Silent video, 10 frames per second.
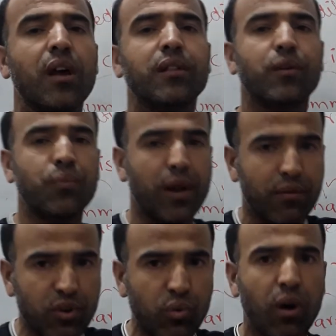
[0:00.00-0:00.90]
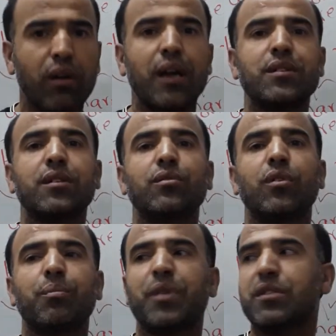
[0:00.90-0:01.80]
that whenever you are writing your
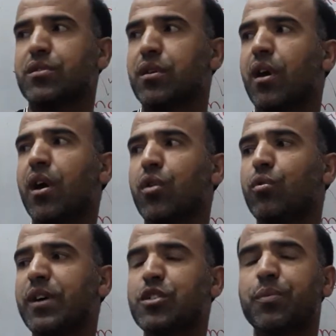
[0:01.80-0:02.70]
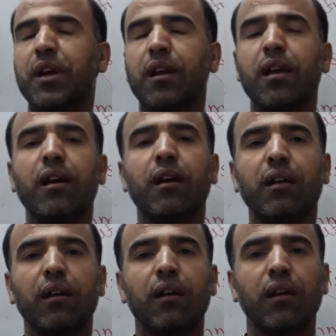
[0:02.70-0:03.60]
Précis, you must be clear,